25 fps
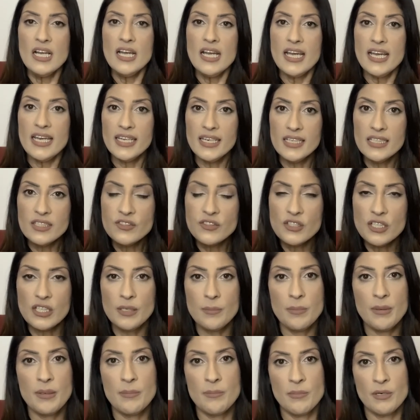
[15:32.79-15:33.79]
it is going to
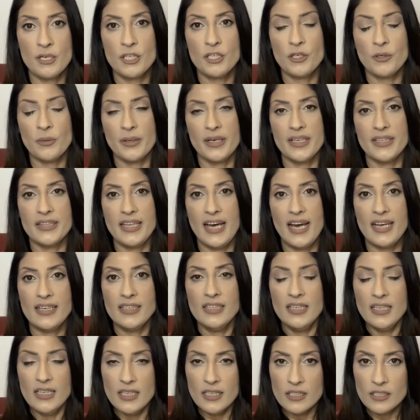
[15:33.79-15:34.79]
be Mercury that
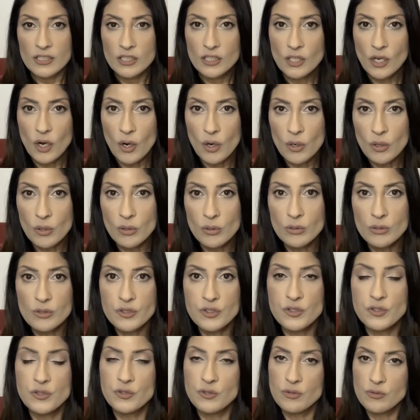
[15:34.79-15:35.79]

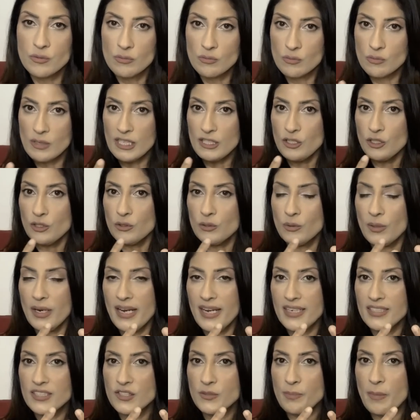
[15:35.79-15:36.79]
goes,
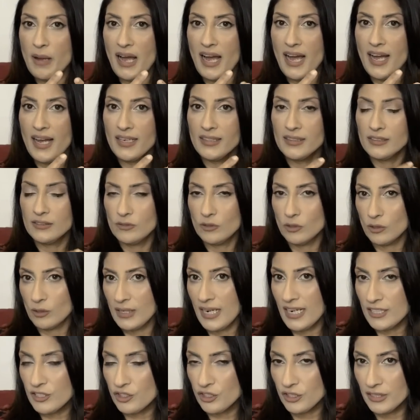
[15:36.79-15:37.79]
retrogrades back, or
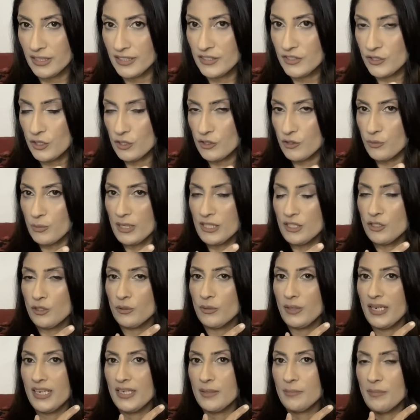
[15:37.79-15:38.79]
actually starts
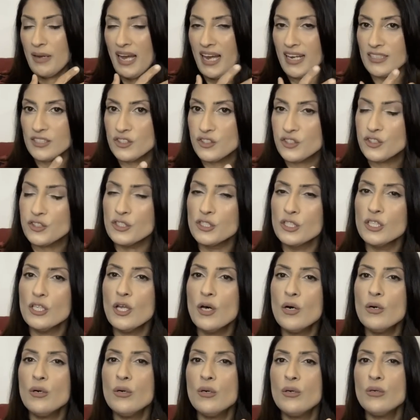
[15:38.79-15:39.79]
retrograding back,
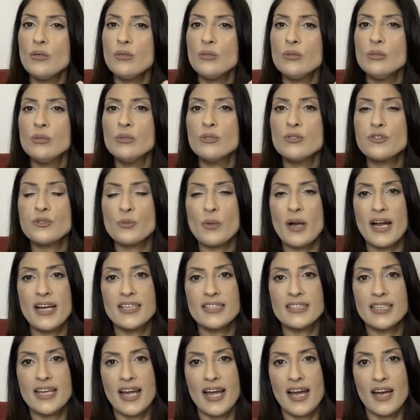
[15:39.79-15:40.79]
slows
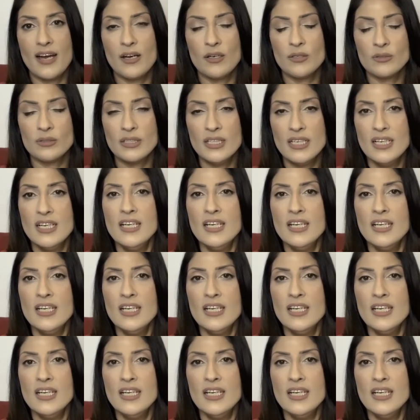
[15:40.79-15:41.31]
right down,